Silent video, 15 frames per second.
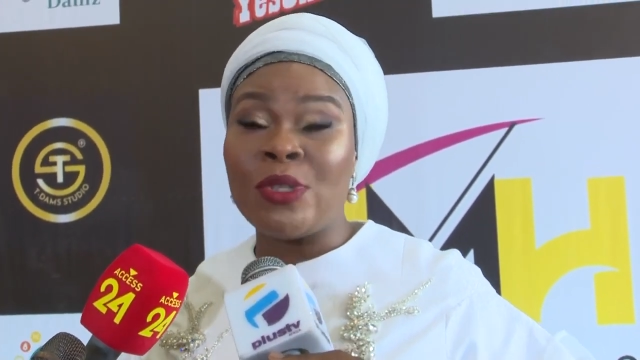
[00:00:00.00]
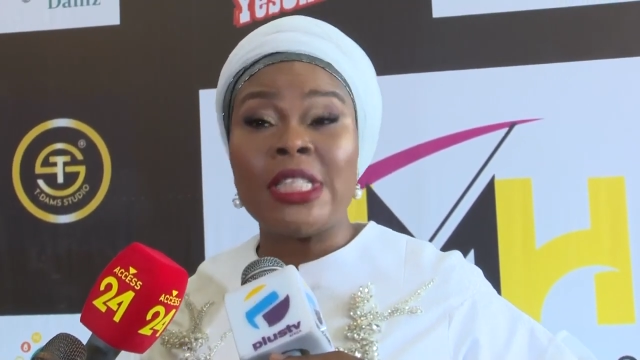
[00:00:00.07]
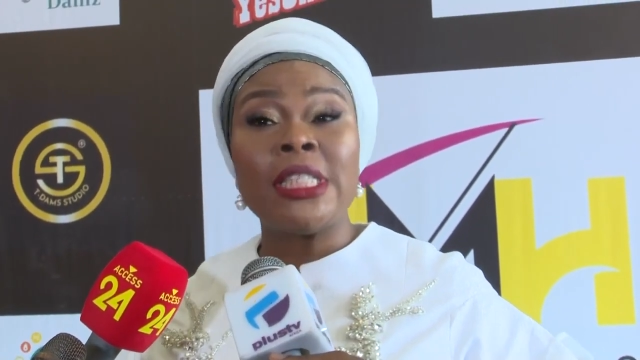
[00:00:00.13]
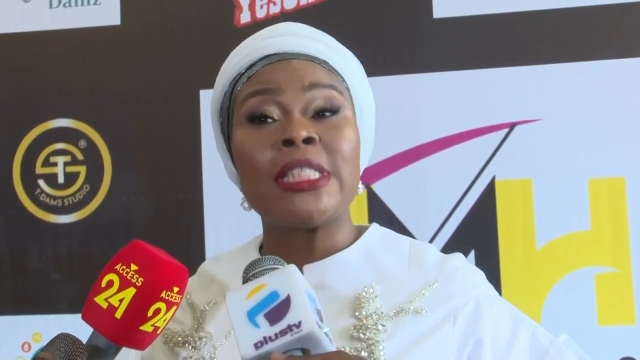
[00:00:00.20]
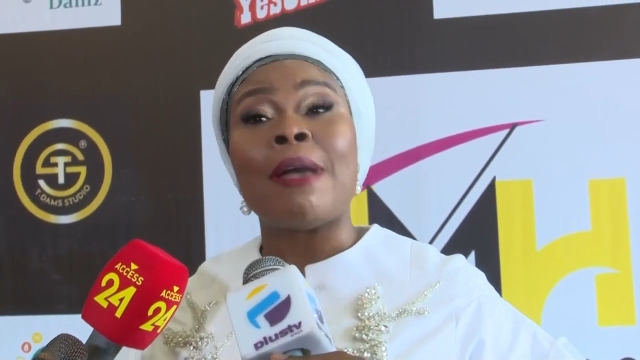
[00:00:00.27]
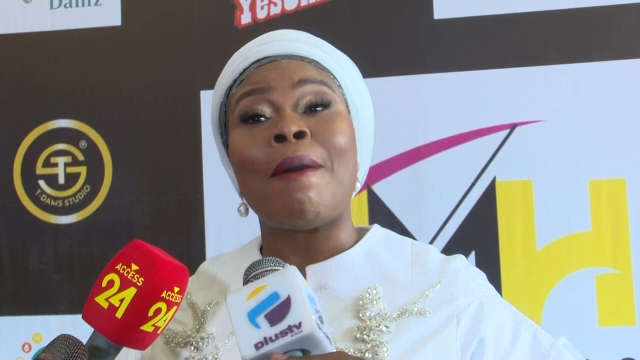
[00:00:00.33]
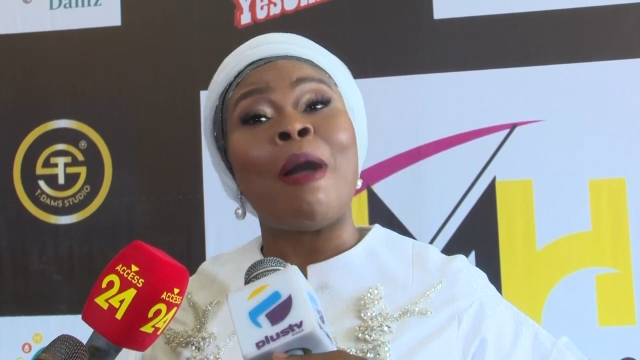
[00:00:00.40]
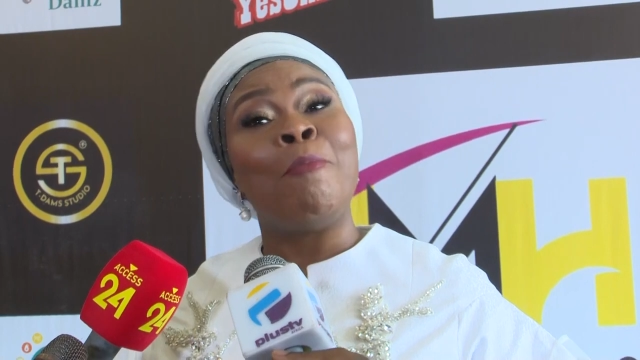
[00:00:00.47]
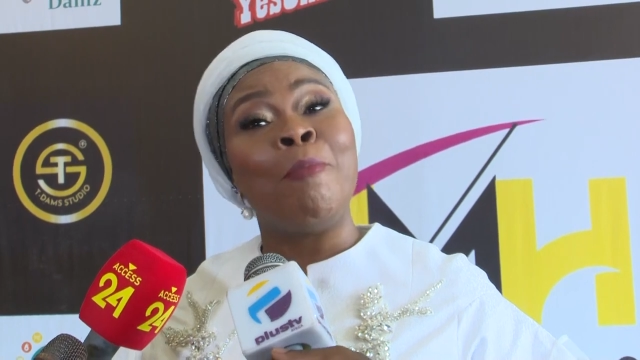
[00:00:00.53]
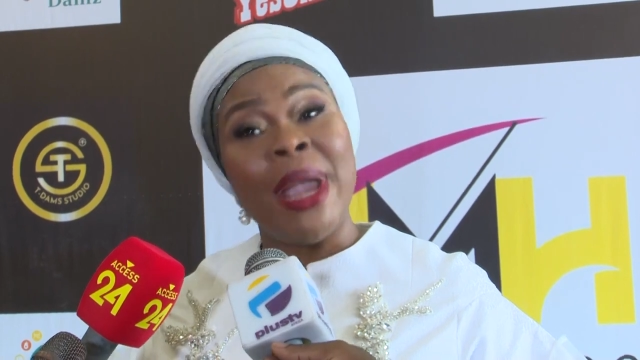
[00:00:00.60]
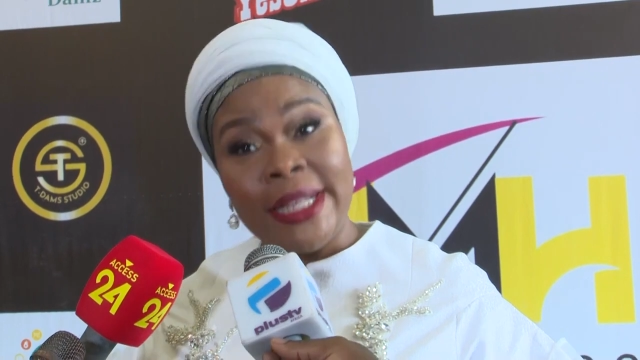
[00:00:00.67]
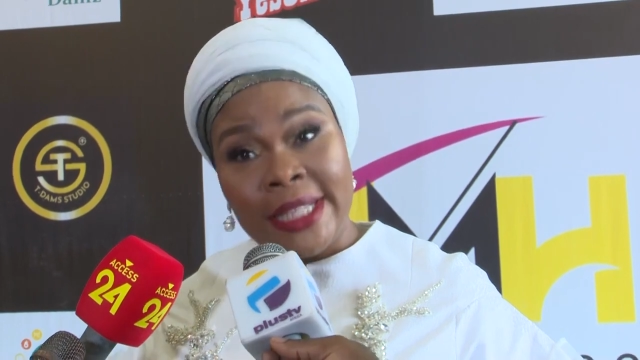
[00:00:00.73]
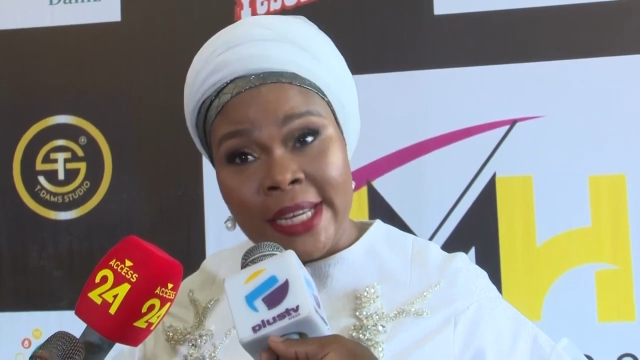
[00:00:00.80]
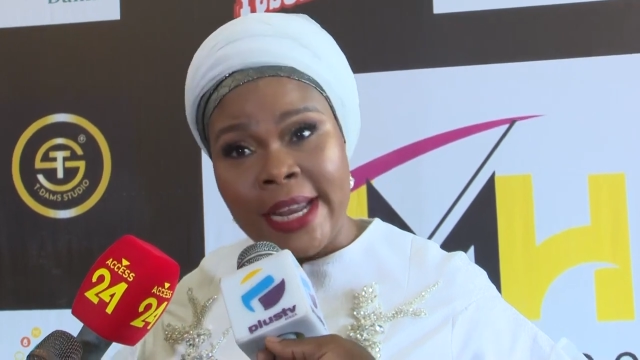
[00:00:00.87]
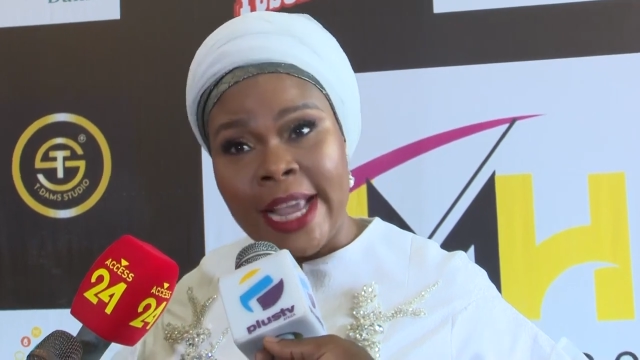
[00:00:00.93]
which is our
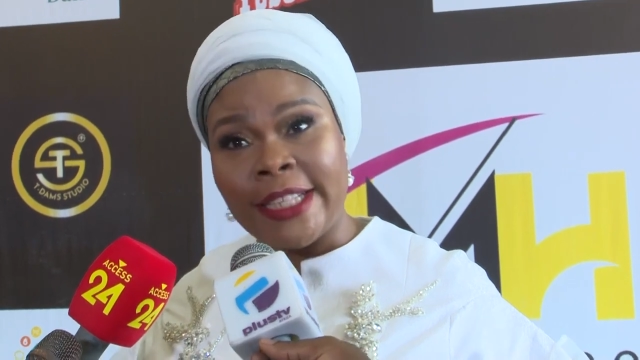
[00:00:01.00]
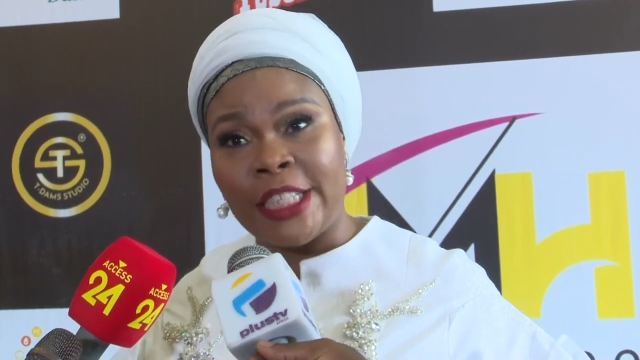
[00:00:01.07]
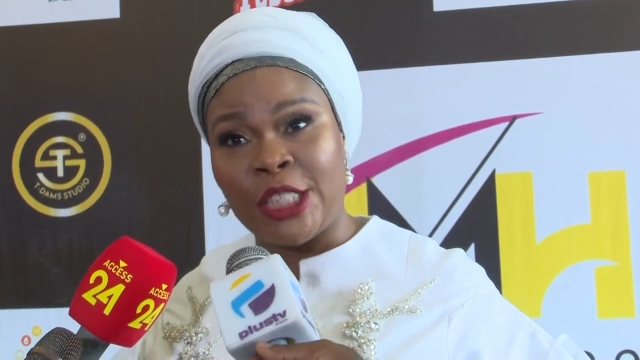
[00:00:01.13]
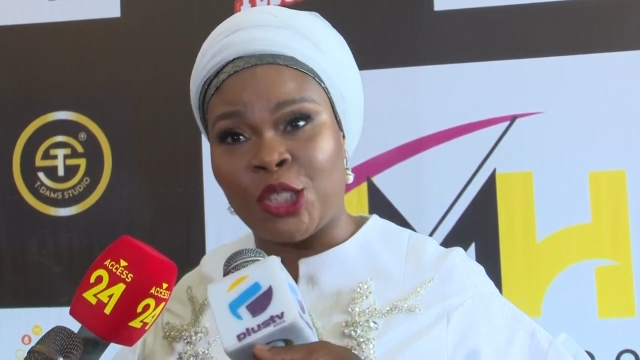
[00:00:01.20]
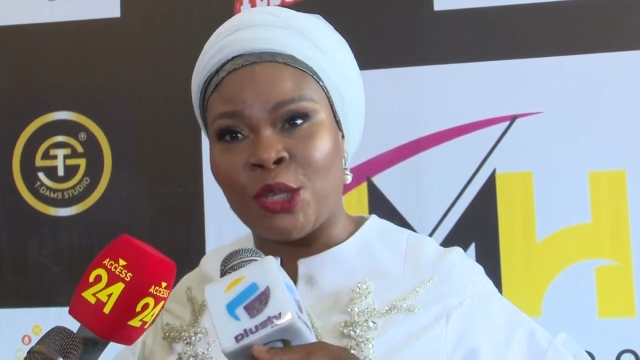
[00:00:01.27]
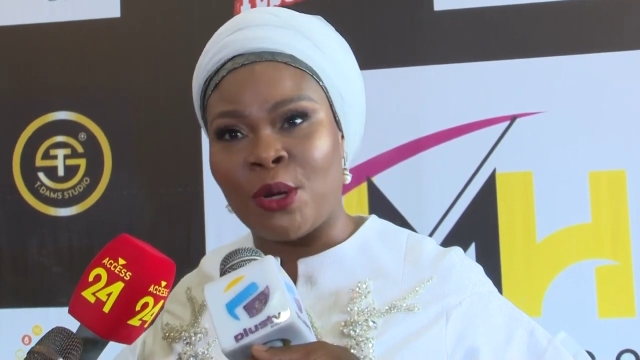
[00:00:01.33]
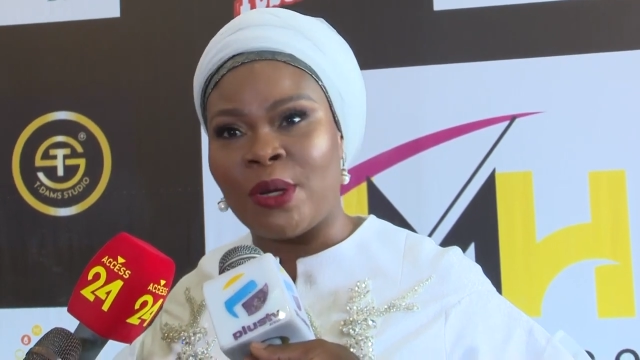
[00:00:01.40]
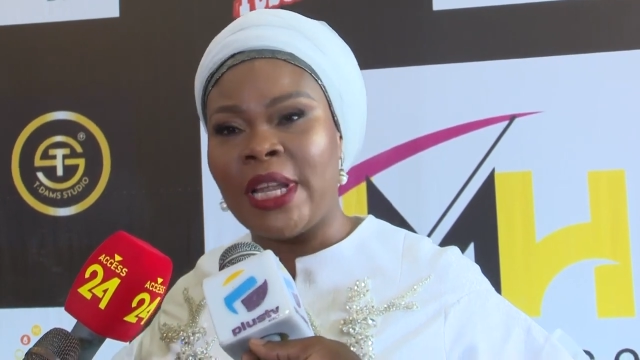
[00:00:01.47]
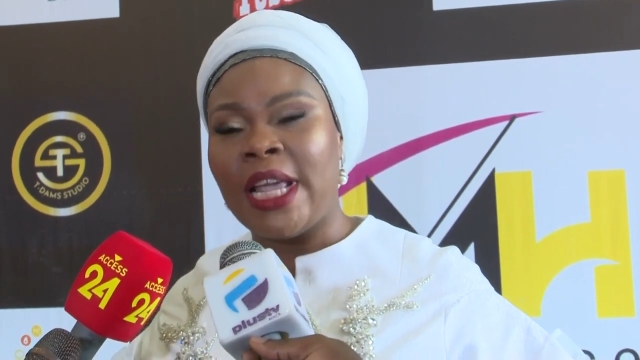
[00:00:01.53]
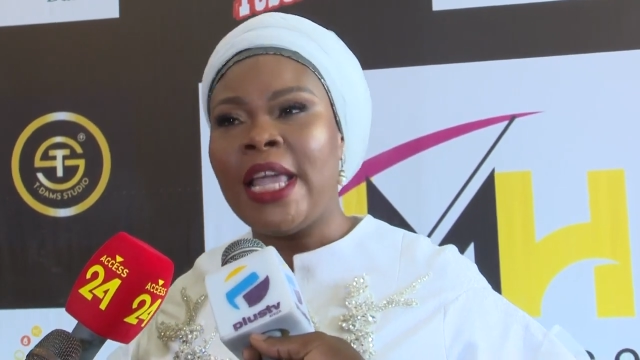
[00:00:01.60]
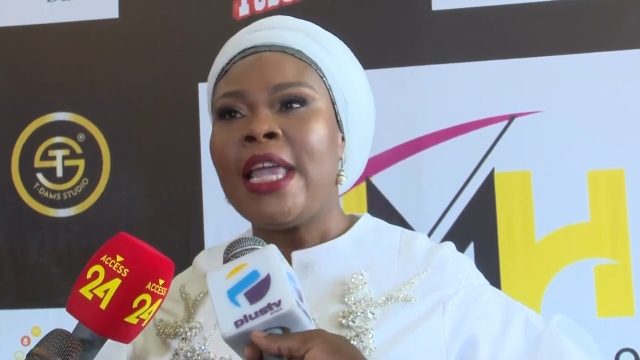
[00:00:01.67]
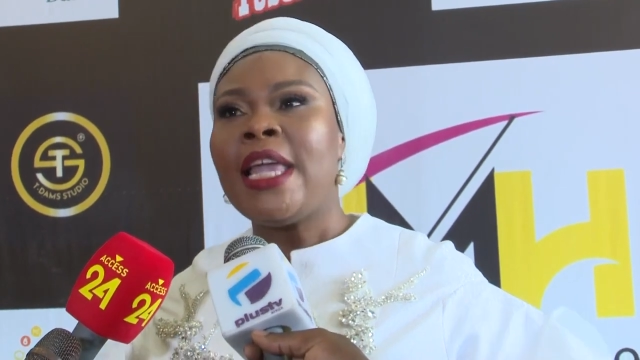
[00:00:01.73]
maiden edition,